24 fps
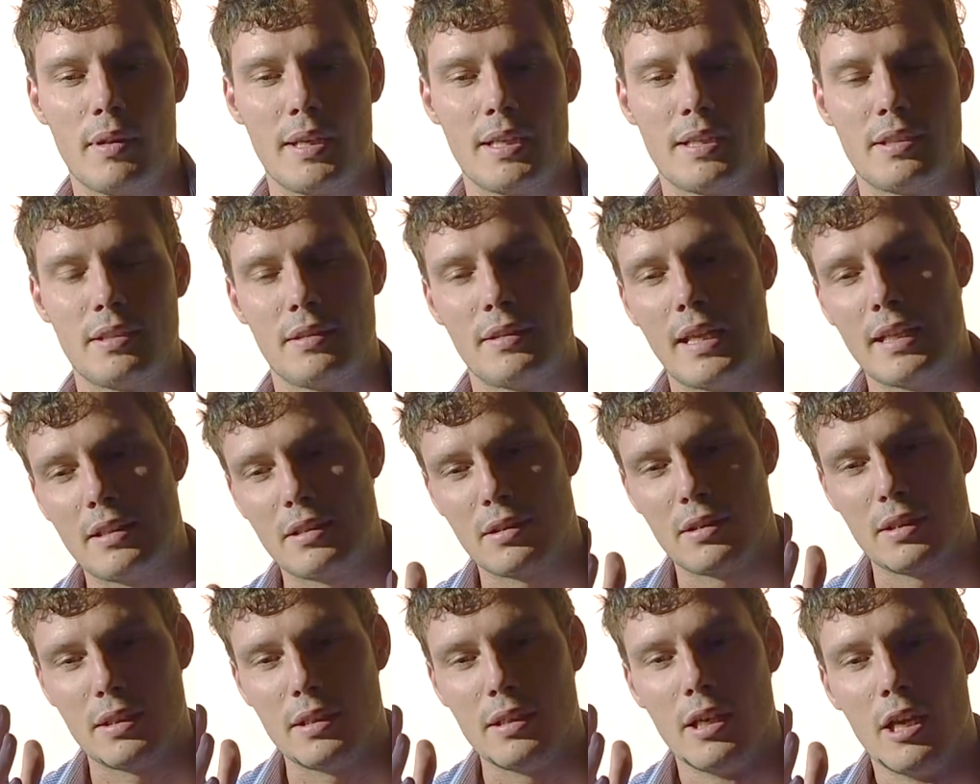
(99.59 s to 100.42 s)
And
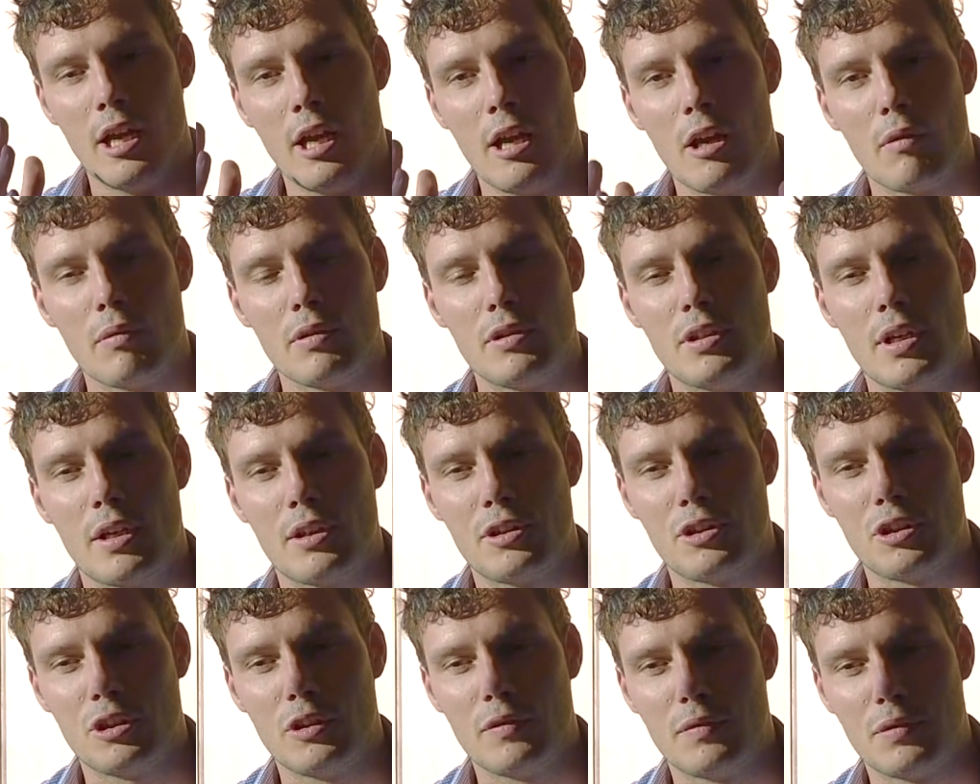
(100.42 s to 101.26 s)
that's the
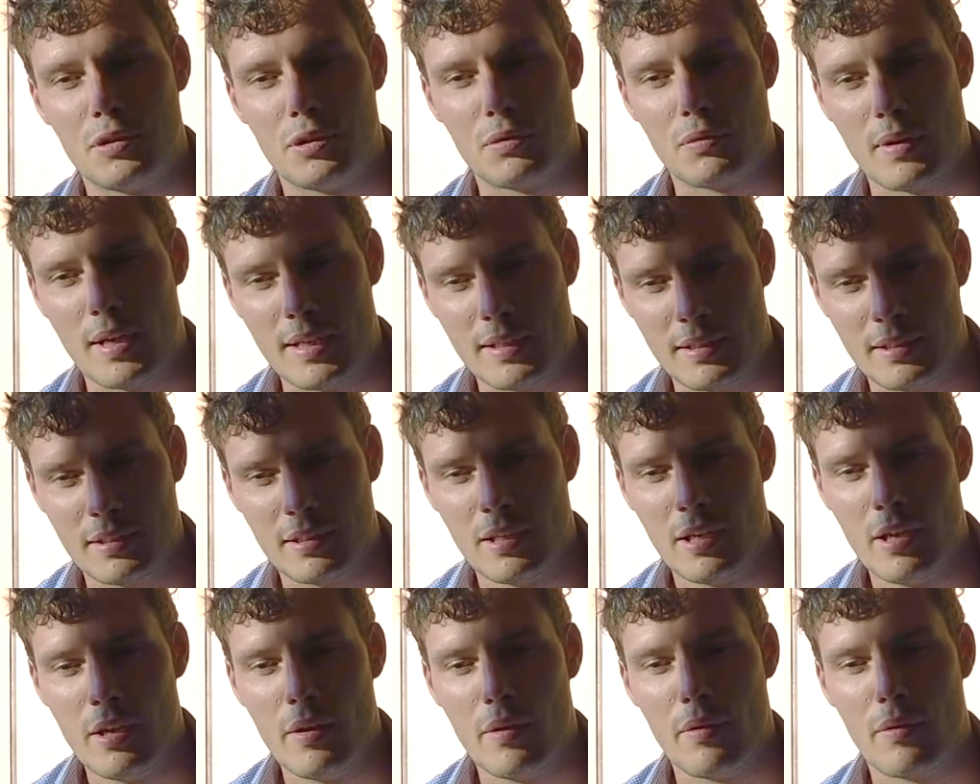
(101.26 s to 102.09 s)
reduction of
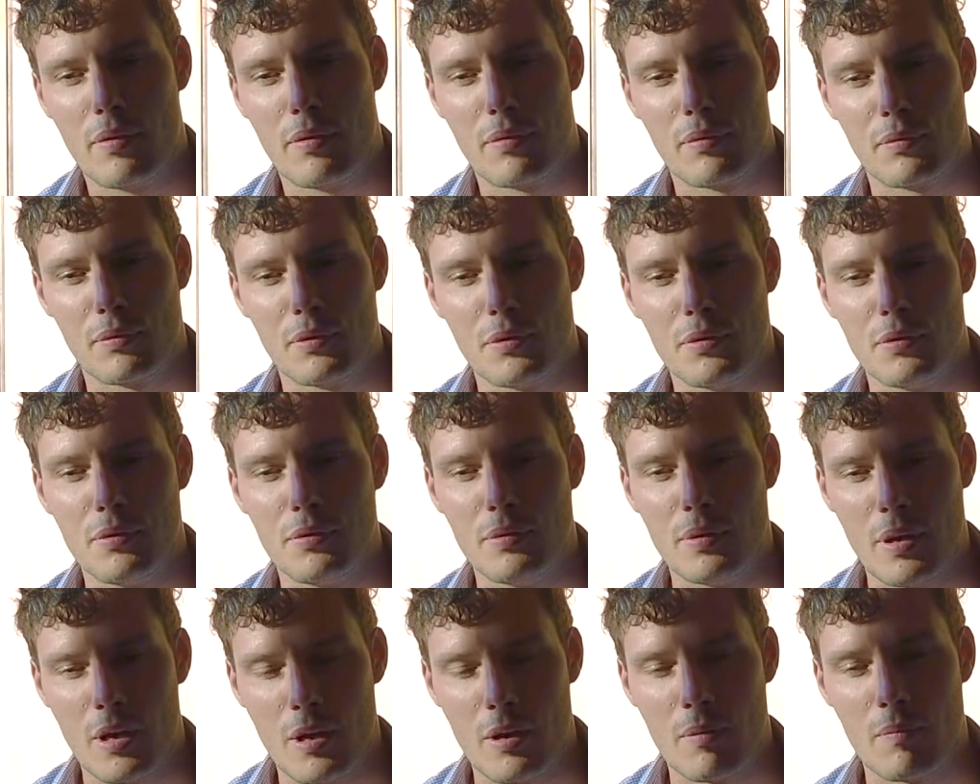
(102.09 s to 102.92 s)
stress
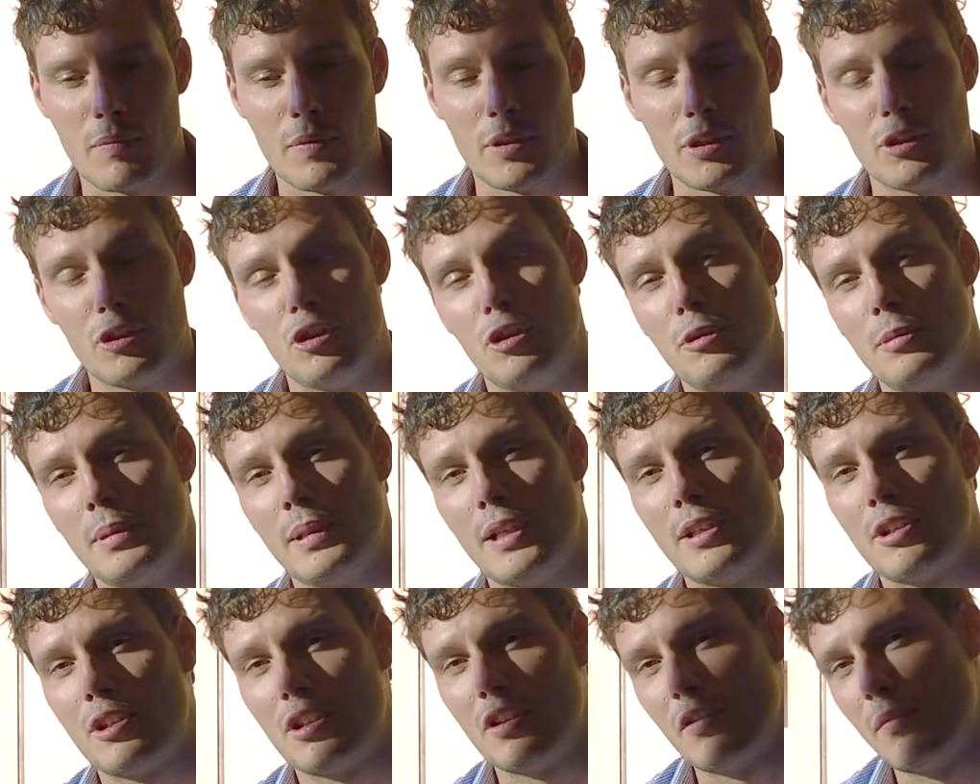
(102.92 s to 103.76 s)
through the
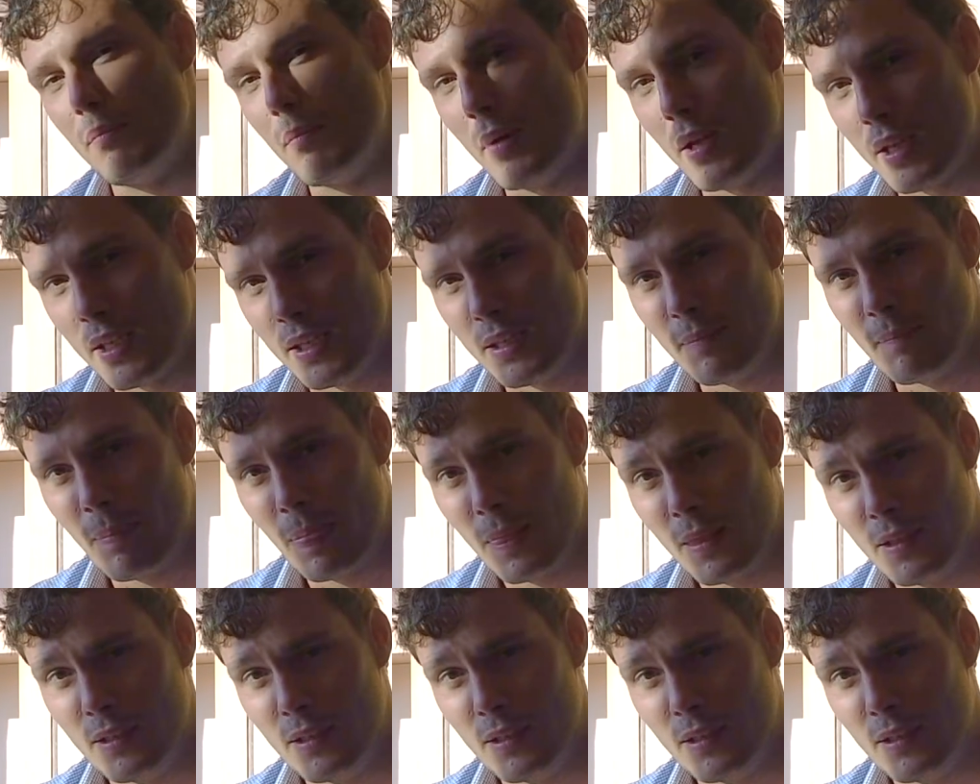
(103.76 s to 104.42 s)
accumulation of money.